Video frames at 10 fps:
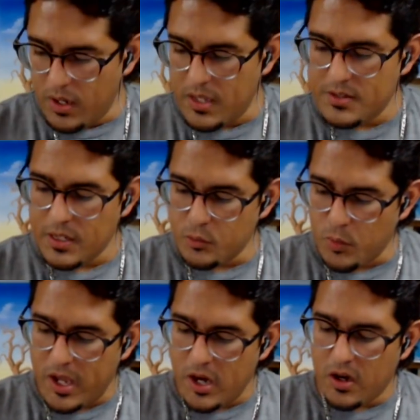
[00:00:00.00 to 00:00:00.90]
He says,
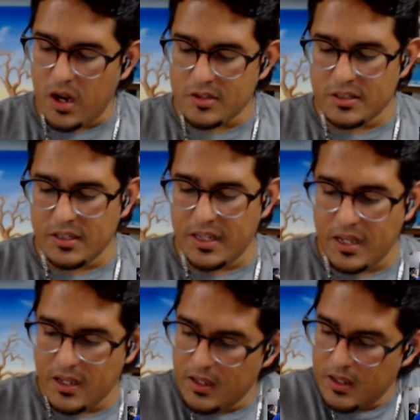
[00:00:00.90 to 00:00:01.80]
"We hear
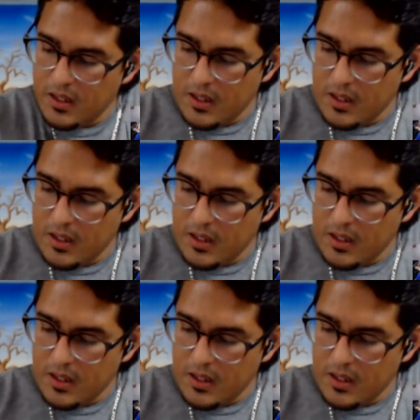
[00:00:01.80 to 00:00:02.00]
constantly